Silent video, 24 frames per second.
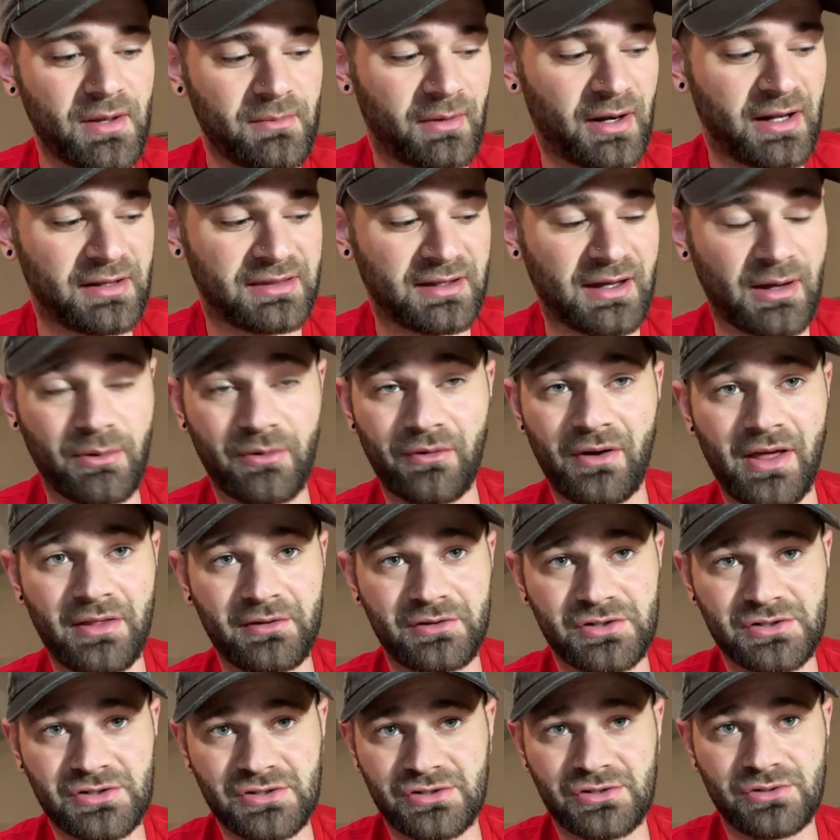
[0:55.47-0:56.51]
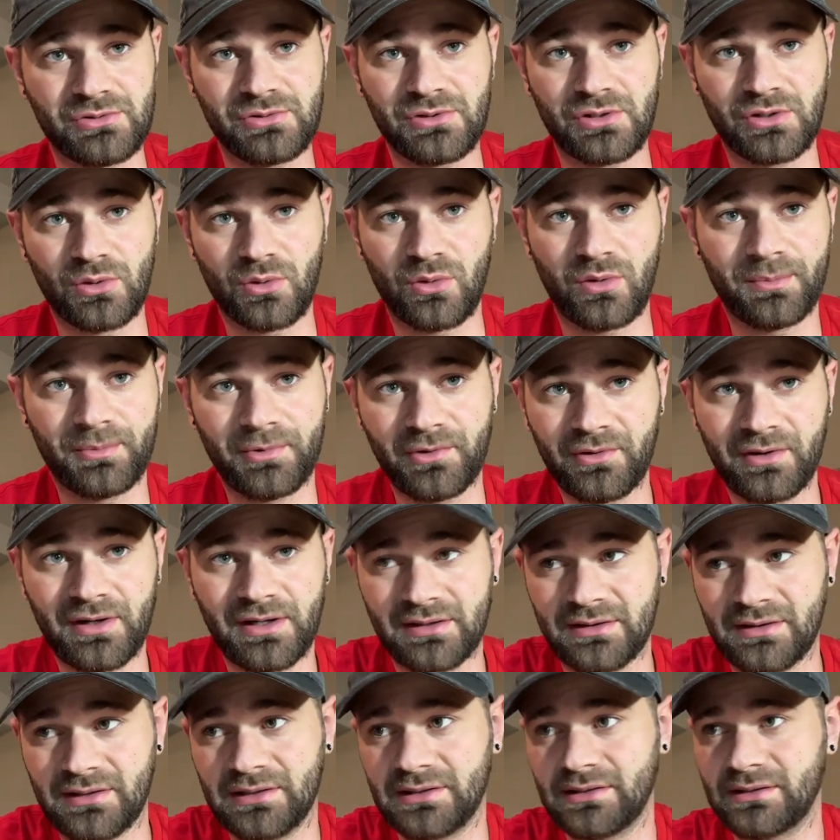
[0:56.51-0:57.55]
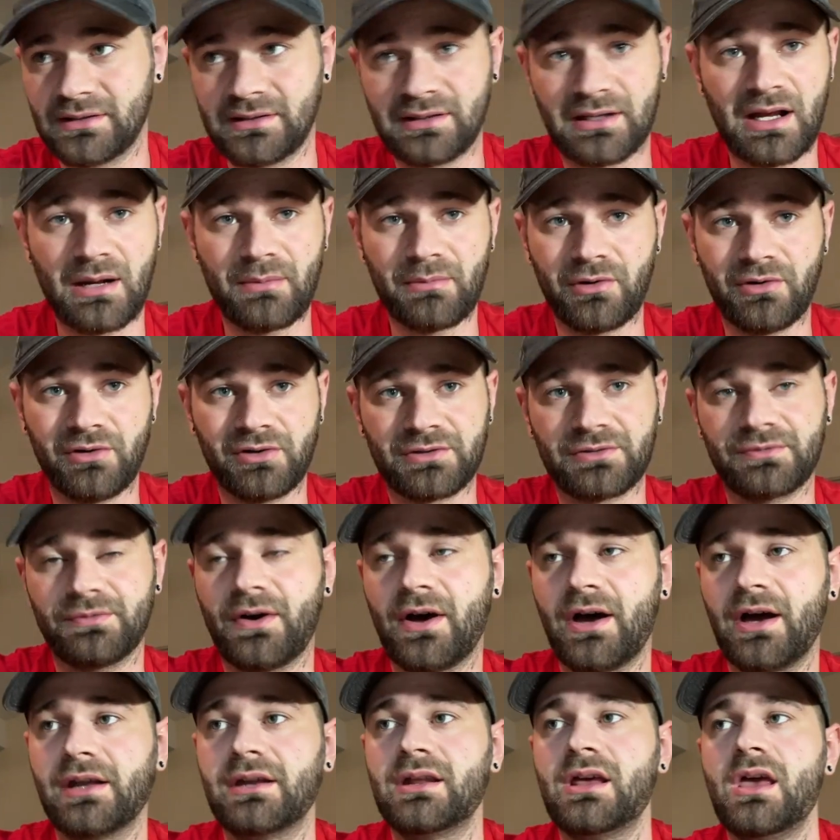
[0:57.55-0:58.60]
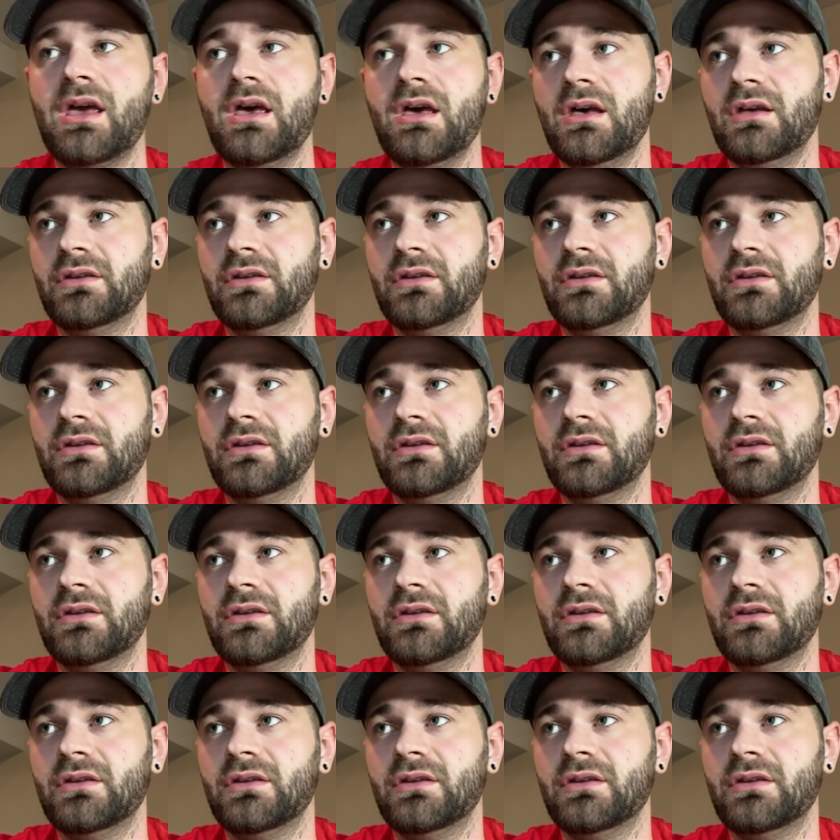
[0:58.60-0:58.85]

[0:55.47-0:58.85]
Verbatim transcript: But I think I would rather just do the normal, like the camera looks fine.